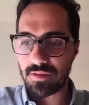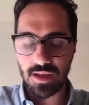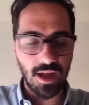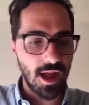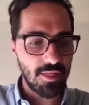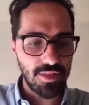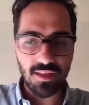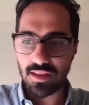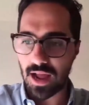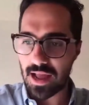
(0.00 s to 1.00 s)
And I
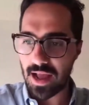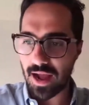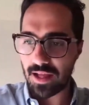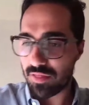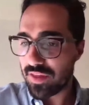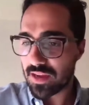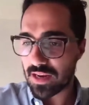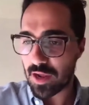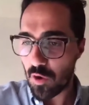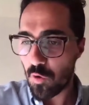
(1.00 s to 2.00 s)
think and
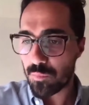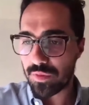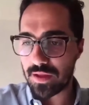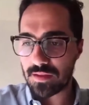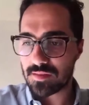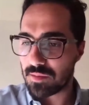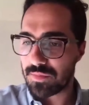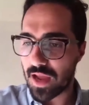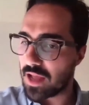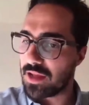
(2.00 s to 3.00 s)
I hope that
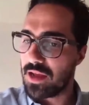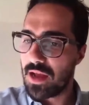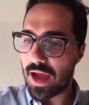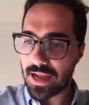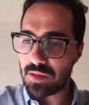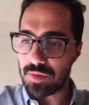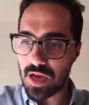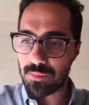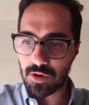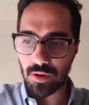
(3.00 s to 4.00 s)
someday I can
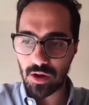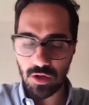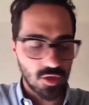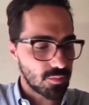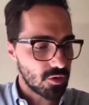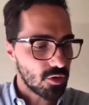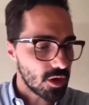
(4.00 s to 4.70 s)
become a great entrepreneur,